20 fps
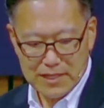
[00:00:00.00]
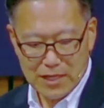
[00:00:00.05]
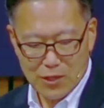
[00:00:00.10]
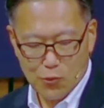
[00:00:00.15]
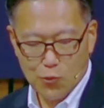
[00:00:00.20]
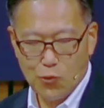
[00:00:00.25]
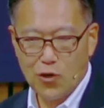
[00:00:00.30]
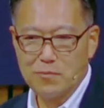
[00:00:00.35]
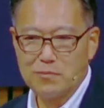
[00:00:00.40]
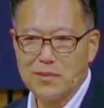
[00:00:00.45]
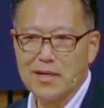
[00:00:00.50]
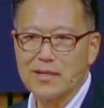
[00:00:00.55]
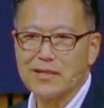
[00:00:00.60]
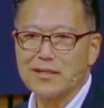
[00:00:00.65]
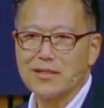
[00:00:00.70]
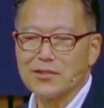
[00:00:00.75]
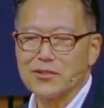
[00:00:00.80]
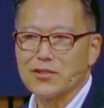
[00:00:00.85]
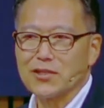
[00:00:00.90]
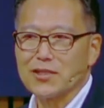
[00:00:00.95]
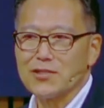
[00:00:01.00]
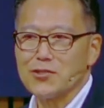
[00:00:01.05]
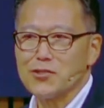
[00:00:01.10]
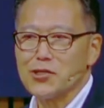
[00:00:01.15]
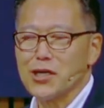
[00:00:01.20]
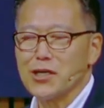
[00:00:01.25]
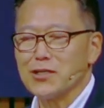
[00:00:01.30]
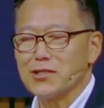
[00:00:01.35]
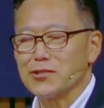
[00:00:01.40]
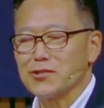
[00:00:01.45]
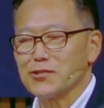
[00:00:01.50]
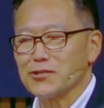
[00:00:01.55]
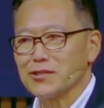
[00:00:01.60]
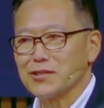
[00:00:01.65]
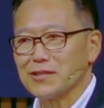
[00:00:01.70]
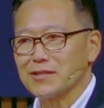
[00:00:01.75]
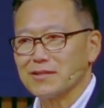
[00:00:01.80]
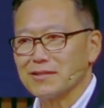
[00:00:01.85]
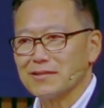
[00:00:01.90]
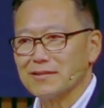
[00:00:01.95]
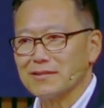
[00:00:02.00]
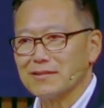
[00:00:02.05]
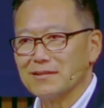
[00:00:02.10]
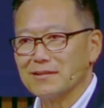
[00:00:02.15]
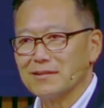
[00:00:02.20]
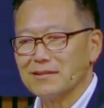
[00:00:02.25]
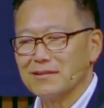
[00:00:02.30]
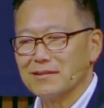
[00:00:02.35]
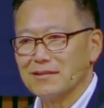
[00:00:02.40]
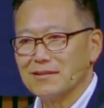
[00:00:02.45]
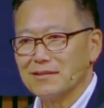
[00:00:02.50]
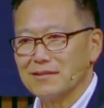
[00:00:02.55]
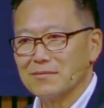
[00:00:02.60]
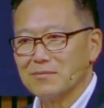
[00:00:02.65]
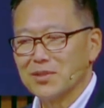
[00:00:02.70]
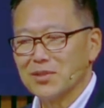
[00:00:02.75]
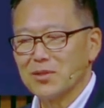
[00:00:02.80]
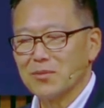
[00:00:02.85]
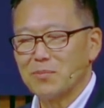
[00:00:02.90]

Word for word: Who among us can judge? But